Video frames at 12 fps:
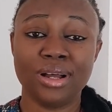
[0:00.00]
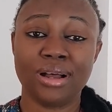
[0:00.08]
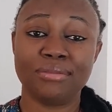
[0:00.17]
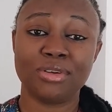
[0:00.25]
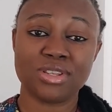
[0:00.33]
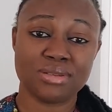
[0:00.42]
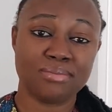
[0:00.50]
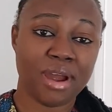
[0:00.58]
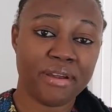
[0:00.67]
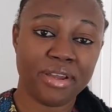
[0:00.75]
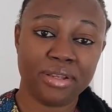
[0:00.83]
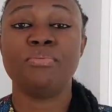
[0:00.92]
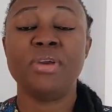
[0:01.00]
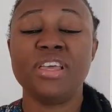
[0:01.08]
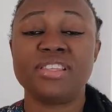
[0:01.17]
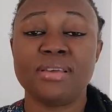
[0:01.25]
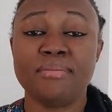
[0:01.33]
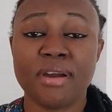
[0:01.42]
have got to marry, be
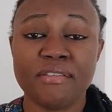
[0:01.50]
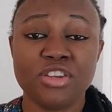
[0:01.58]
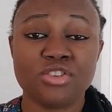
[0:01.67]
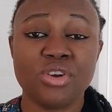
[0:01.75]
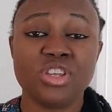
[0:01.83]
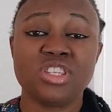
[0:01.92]
it a marriage or a